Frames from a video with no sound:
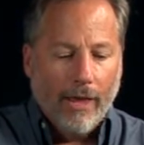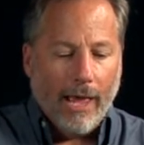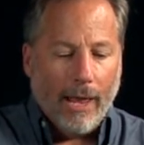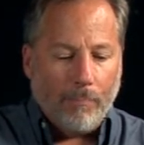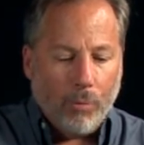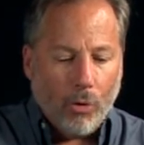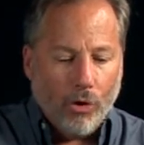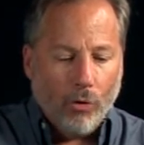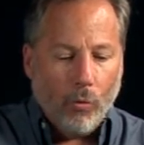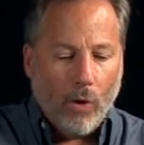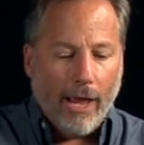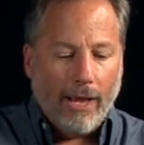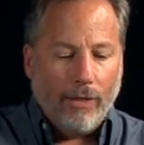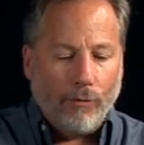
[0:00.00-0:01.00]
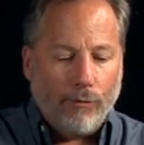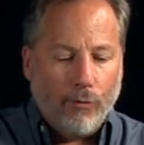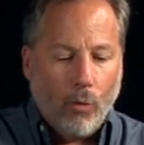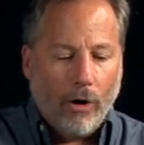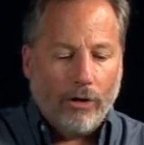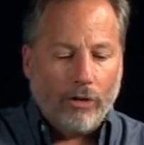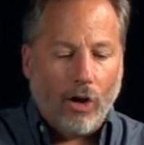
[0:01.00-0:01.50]
and put away the
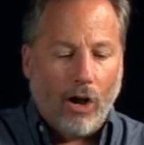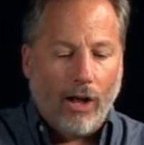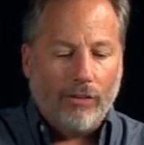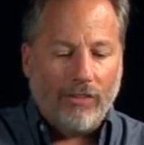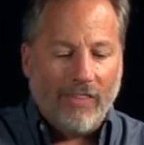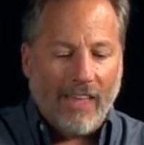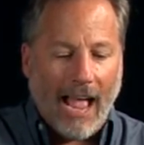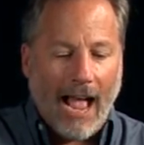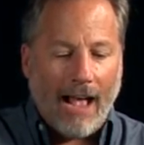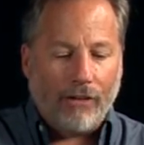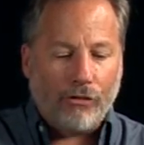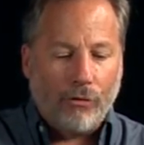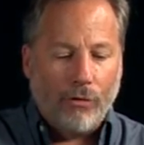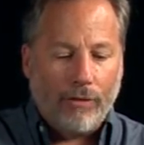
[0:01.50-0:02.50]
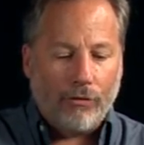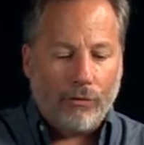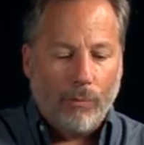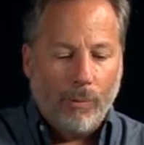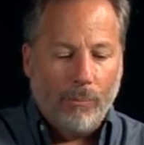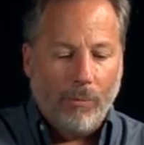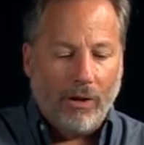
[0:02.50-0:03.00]
foreign gods and the Ashereths
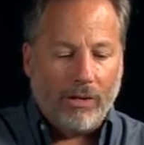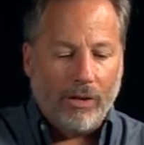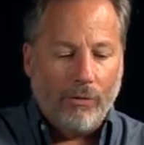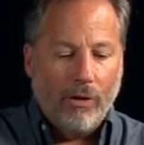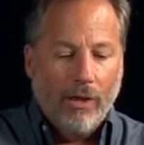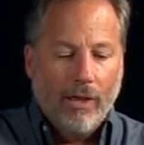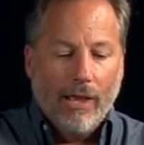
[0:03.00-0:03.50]
from among you,